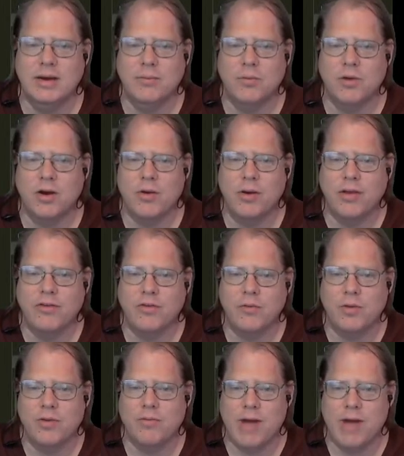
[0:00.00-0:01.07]
we're going to
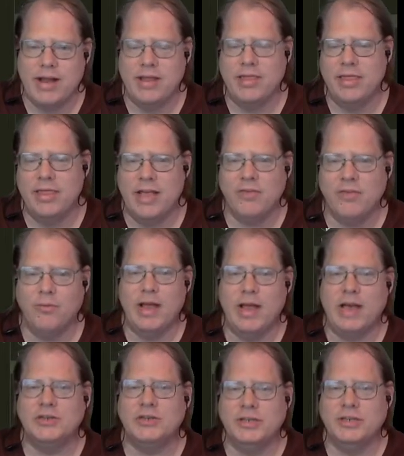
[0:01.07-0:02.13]
rewrite it, and that's what
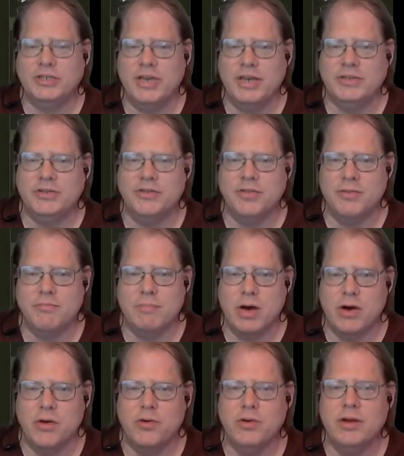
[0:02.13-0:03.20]
actually changes the
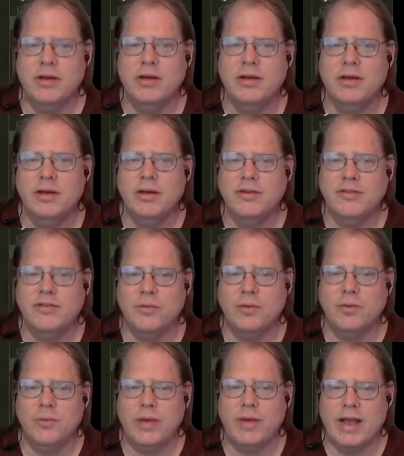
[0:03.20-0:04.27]
mode. So
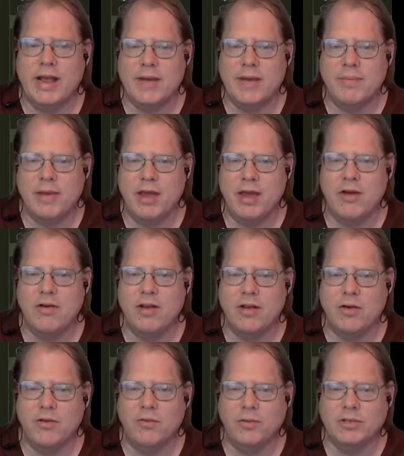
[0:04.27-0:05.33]
when we get up here, it
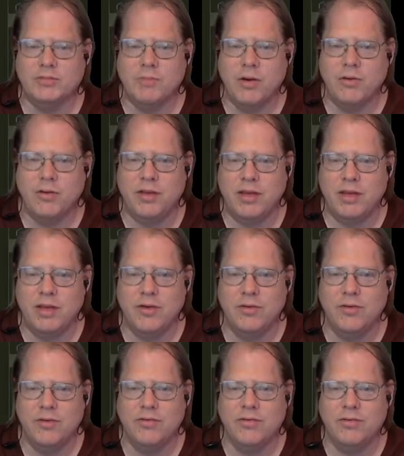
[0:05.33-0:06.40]
knows which mode to
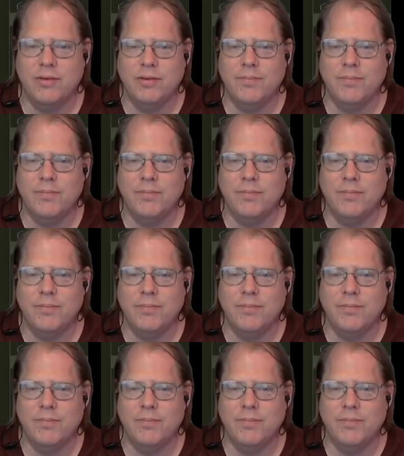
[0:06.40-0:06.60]
use.